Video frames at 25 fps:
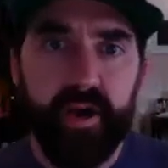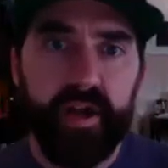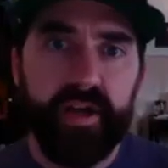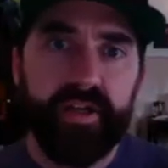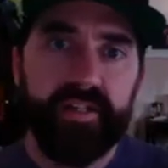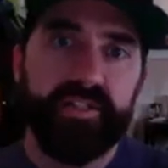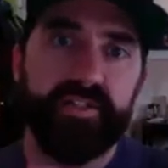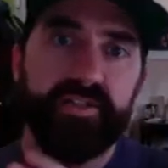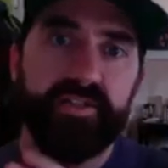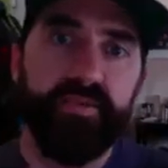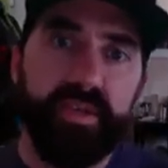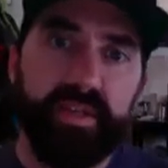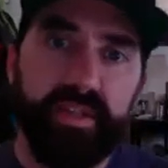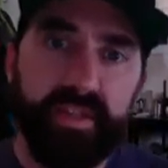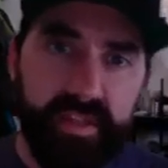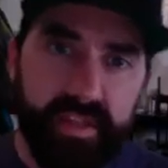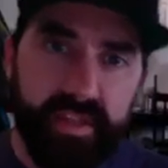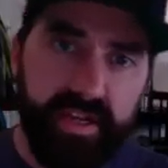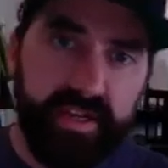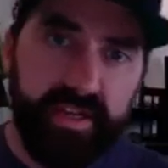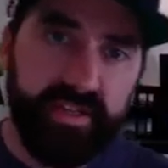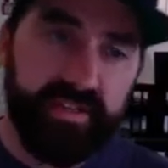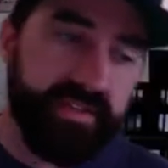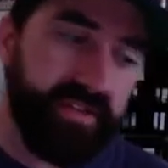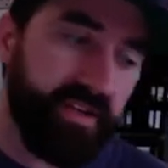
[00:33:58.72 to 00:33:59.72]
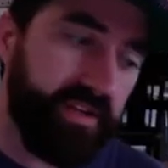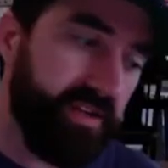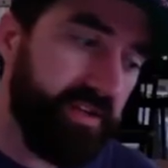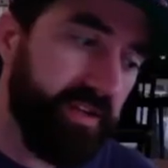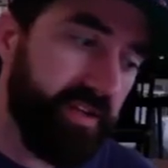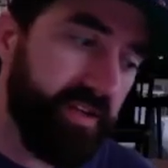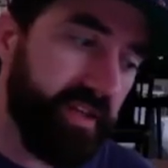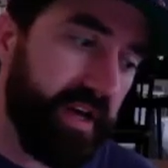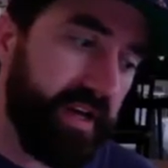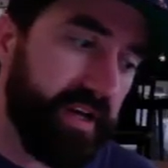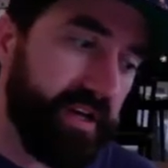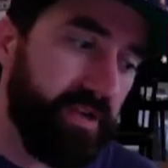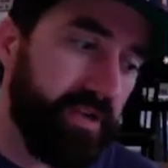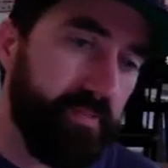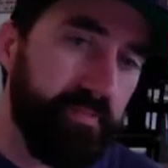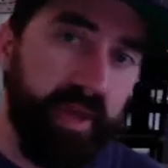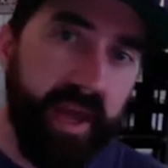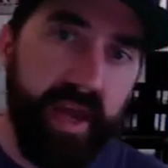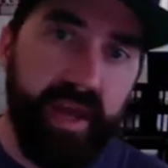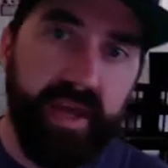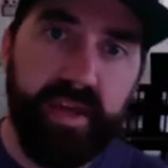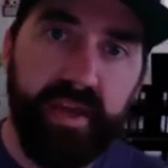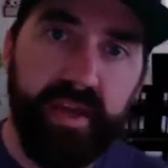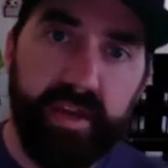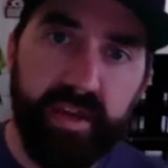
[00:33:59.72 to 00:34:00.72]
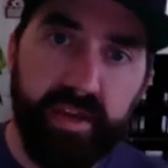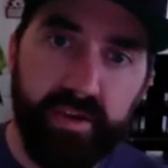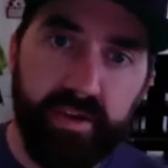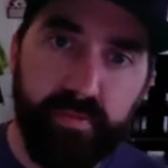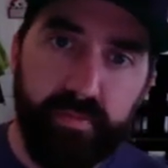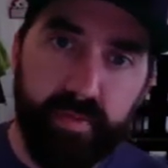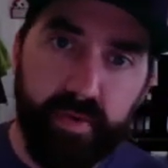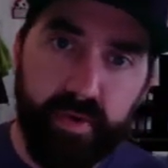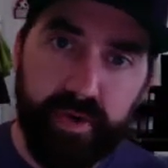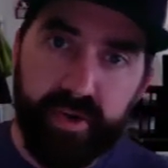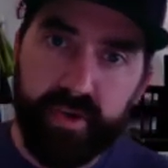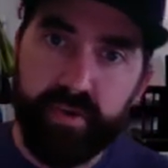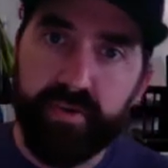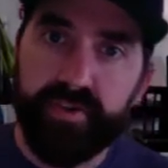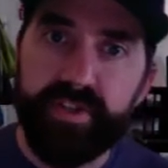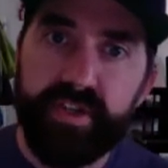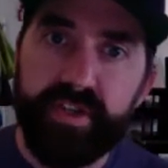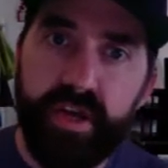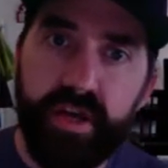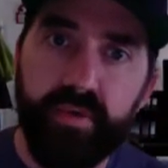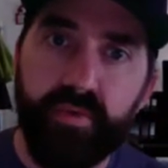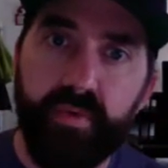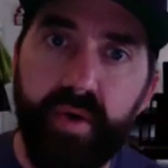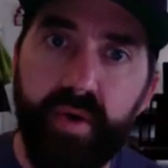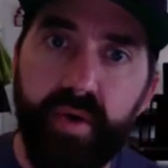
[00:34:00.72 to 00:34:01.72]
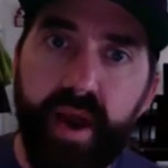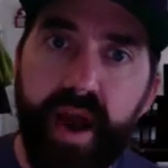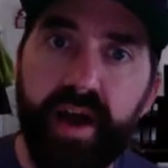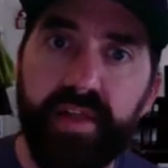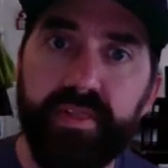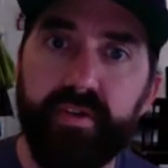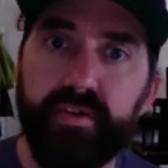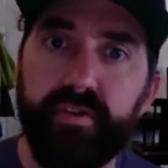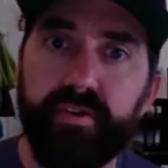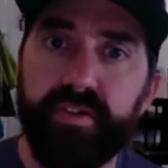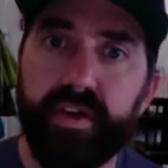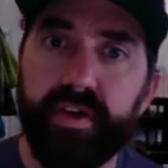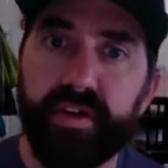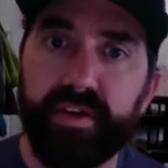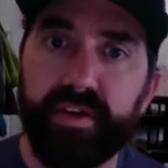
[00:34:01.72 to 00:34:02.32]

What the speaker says: doing things that are like you're making and you're producing rather than